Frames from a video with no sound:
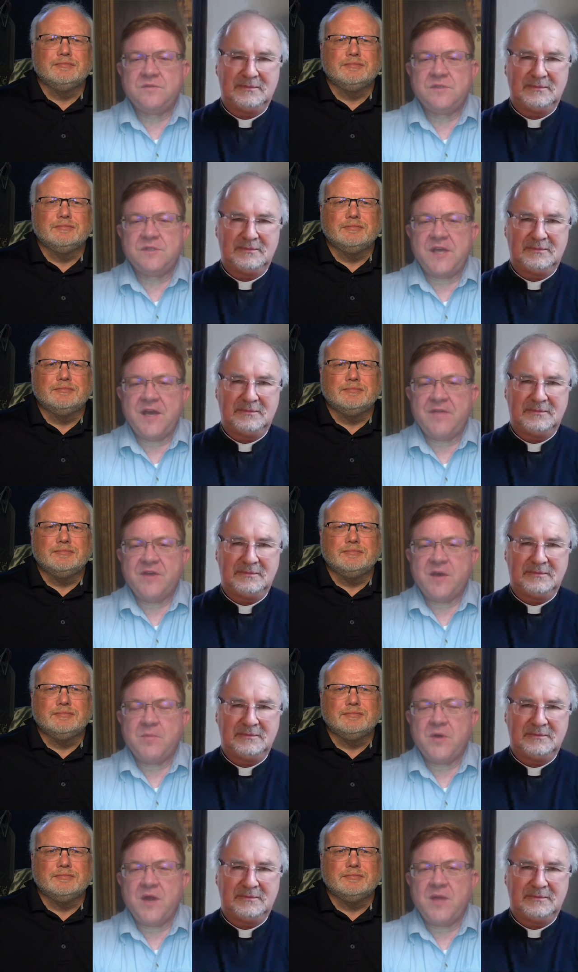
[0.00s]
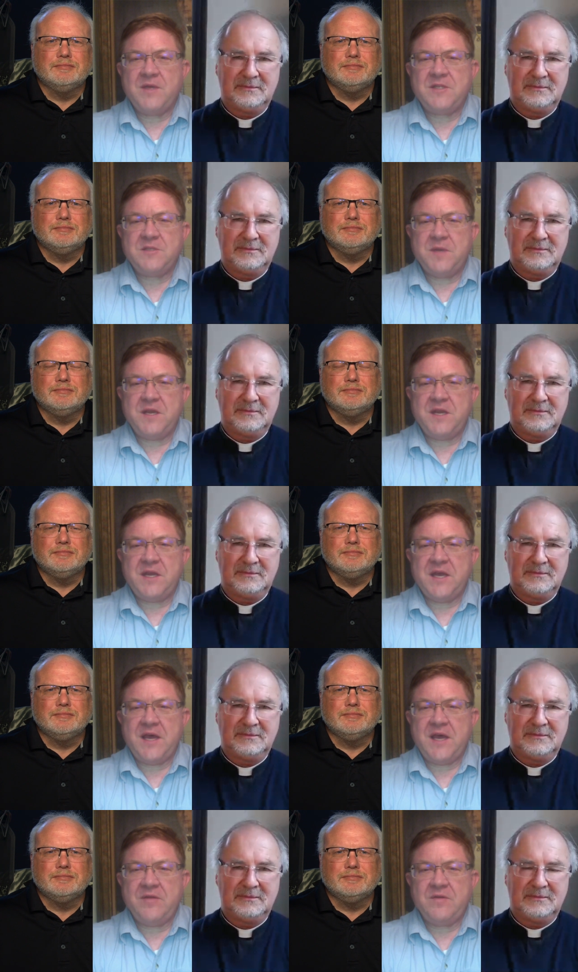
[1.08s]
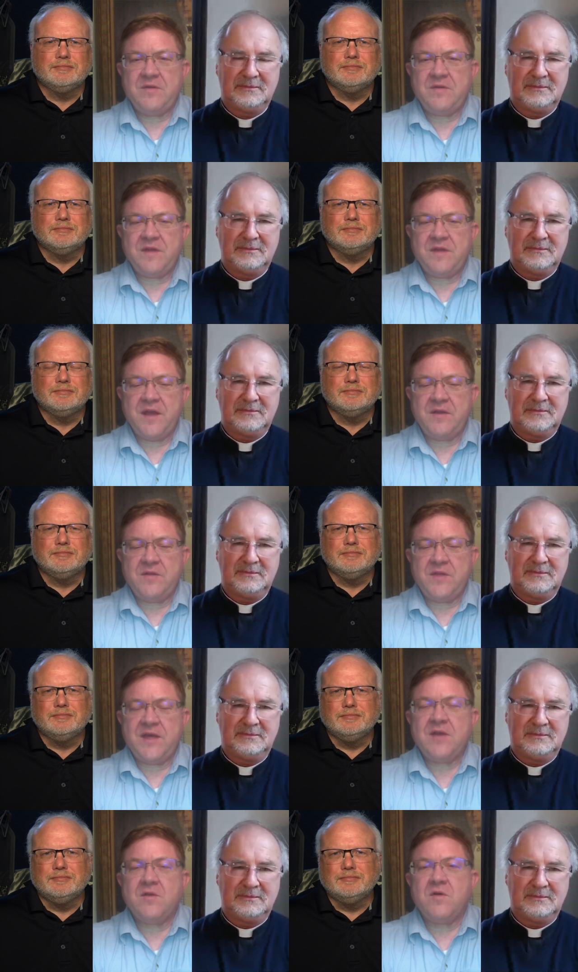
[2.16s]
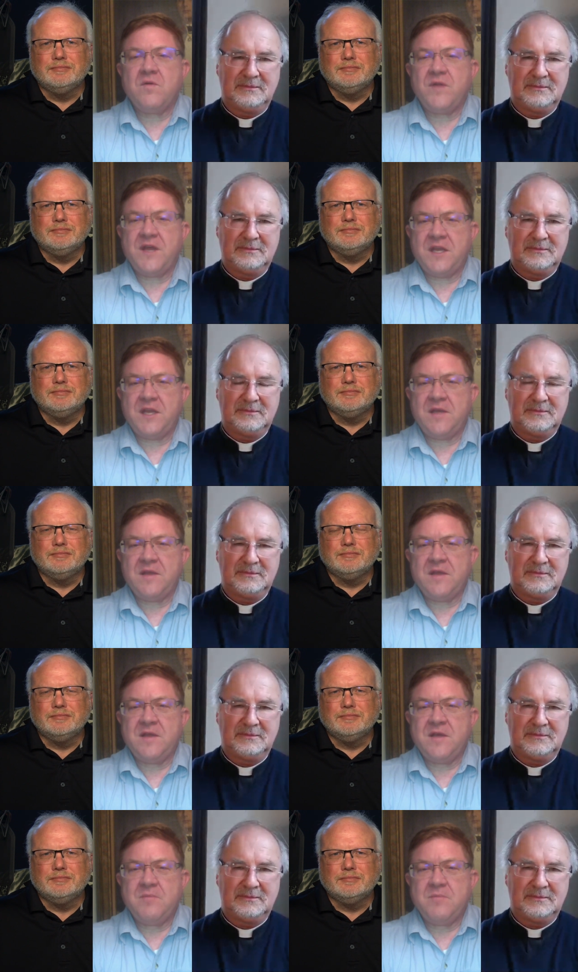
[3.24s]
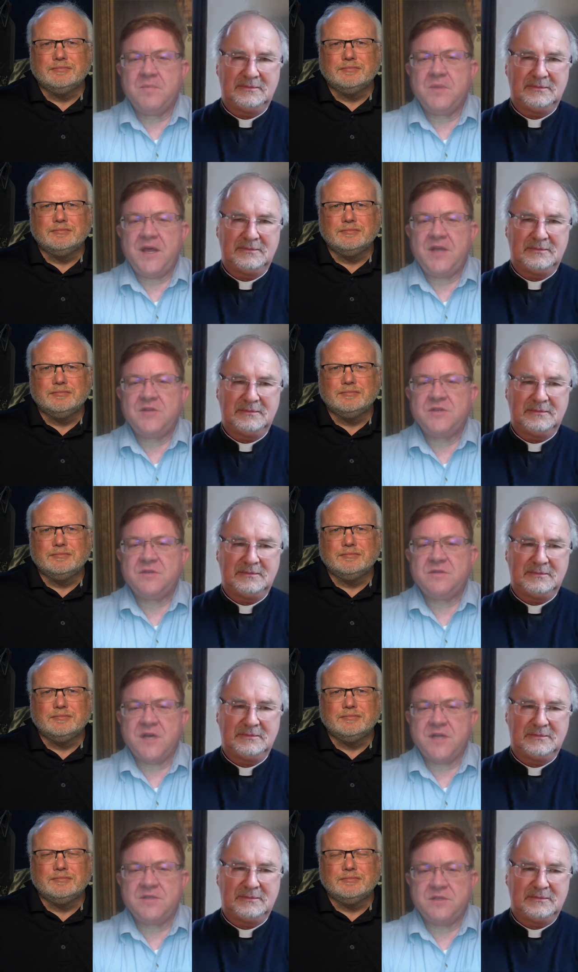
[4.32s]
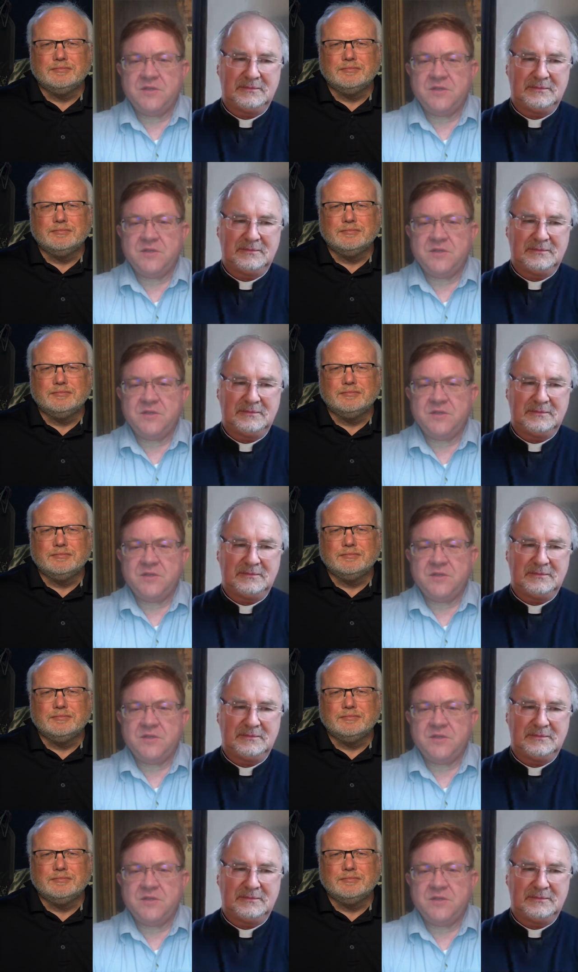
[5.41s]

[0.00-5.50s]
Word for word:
Speaker 1: the GAFCON primates meeting gathered, and they had already pledged not to